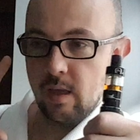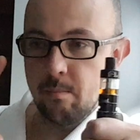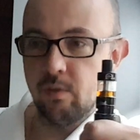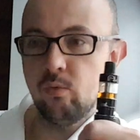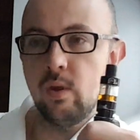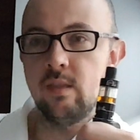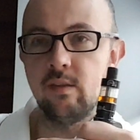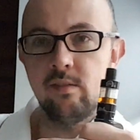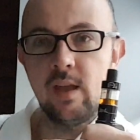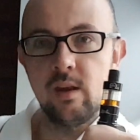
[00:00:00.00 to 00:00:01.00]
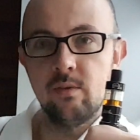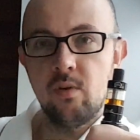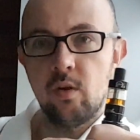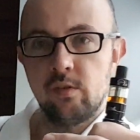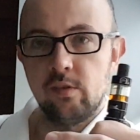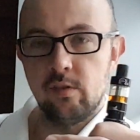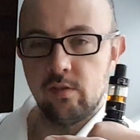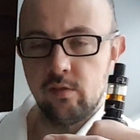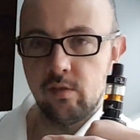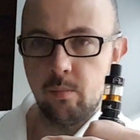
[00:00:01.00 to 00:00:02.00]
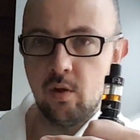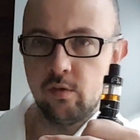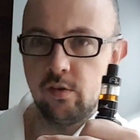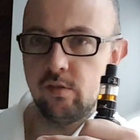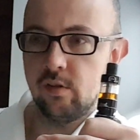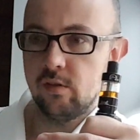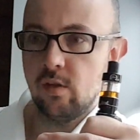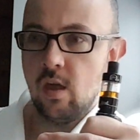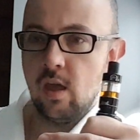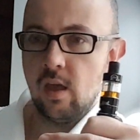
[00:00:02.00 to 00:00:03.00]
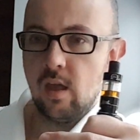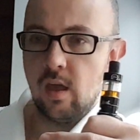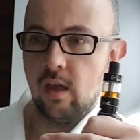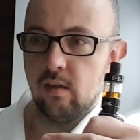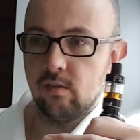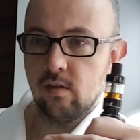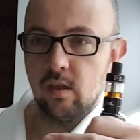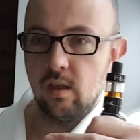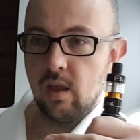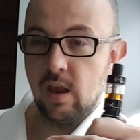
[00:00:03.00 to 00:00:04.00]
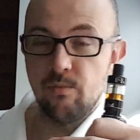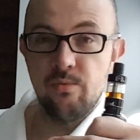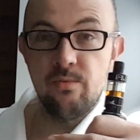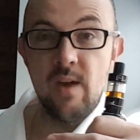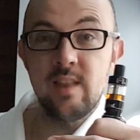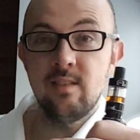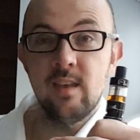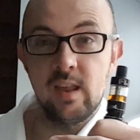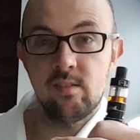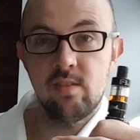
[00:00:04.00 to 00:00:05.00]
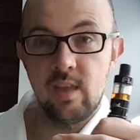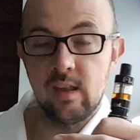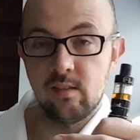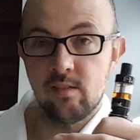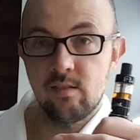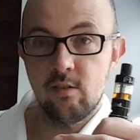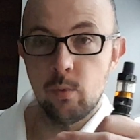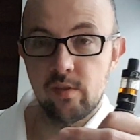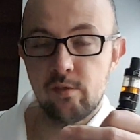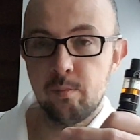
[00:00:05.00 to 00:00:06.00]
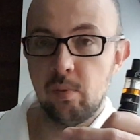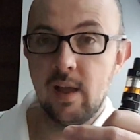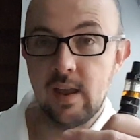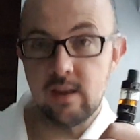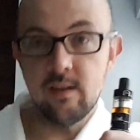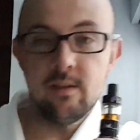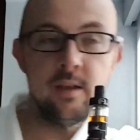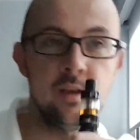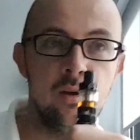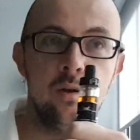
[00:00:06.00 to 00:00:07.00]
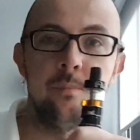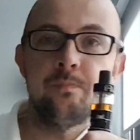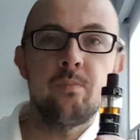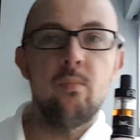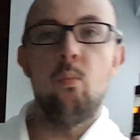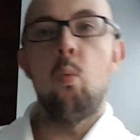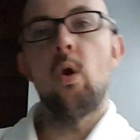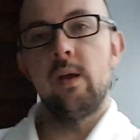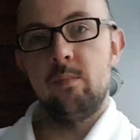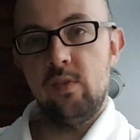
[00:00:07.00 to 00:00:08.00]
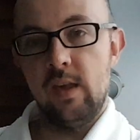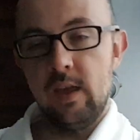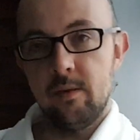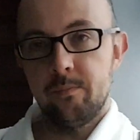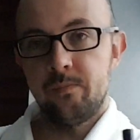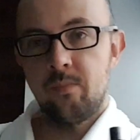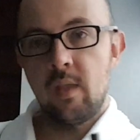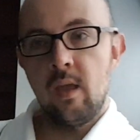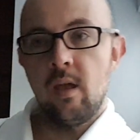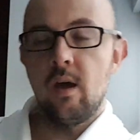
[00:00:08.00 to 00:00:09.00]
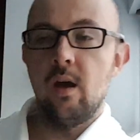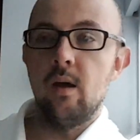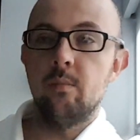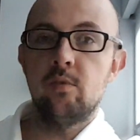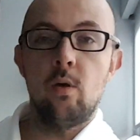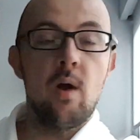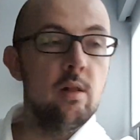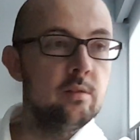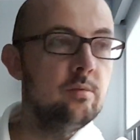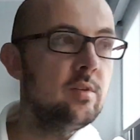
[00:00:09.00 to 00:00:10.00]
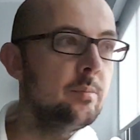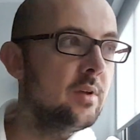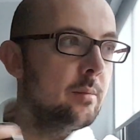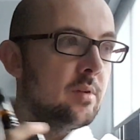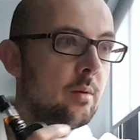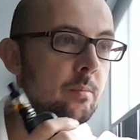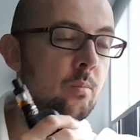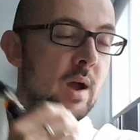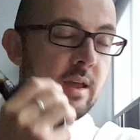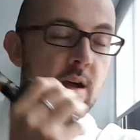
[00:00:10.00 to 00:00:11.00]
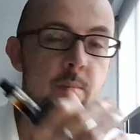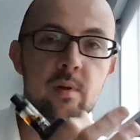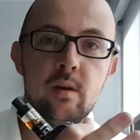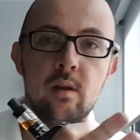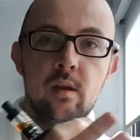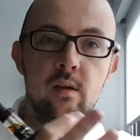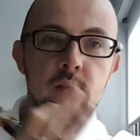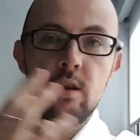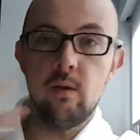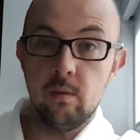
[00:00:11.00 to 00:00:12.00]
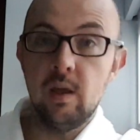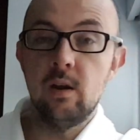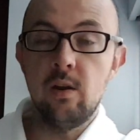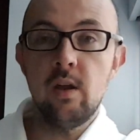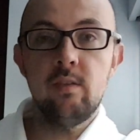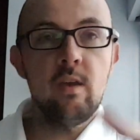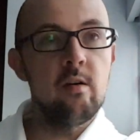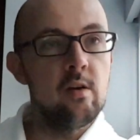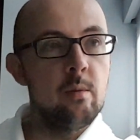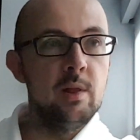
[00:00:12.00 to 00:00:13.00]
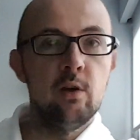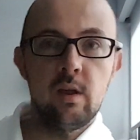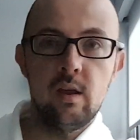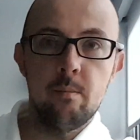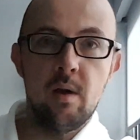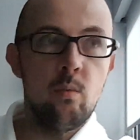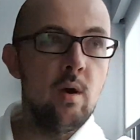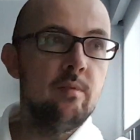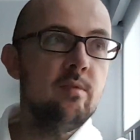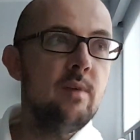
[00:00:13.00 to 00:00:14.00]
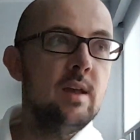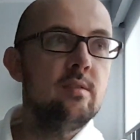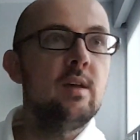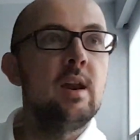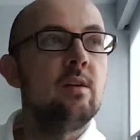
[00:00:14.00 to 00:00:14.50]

in between the state of consciousness and subconsciousness, is inventing things to explain what I'm seeing. So sometimes I'll wake up and in a night terror, and I'll be looking at my wife's face, and